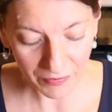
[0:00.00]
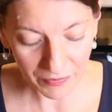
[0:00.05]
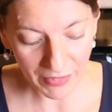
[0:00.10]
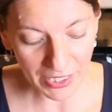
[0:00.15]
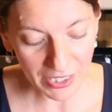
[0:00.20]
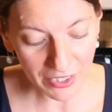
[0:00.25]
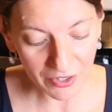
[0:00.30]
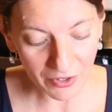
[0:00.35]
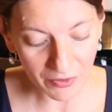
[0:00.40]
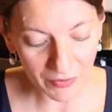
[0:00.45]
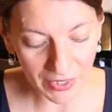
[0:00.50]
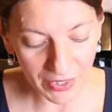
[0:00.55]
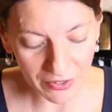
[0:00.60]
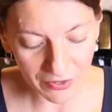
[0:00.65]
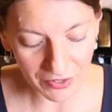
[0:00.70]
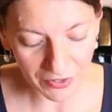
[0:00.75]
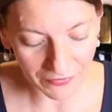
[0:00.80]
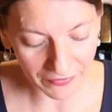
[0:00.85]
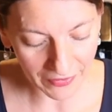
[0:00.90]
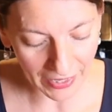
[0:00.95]
make sure we
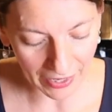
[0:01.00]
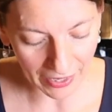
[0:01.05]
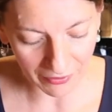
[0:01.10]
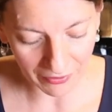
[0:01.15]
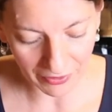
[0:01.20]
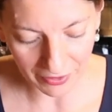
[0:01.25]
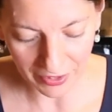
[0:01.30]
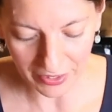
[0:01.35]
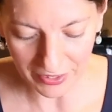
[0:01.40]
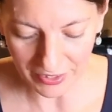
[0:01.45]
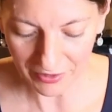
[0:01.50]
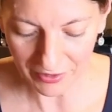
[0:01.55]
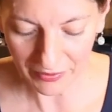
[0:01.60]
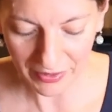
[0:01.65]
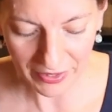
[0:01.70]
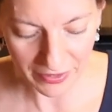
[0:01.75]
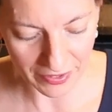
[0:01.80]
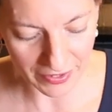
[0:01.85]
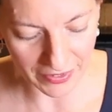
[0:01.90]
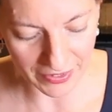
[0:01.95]
use flour because it
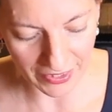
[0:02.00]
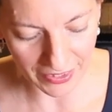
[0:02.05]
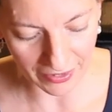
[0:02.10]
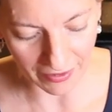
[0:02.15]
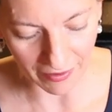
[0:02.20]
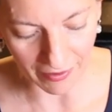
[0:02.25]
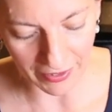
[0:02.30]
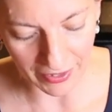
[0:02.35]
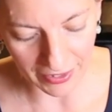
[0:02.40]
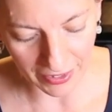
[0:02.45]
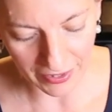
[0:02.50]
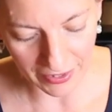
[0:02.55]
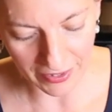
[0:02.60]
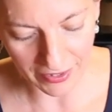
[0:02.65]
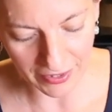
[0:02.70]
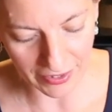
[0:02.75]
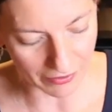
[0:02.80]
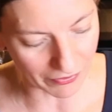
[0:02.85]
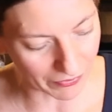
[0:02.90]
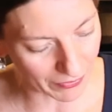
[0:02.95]
will stick on
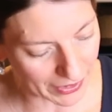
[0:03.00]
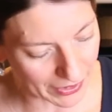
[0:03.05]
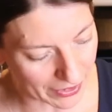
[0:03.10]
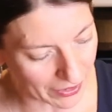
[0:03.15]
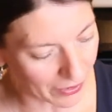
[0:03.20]
us if we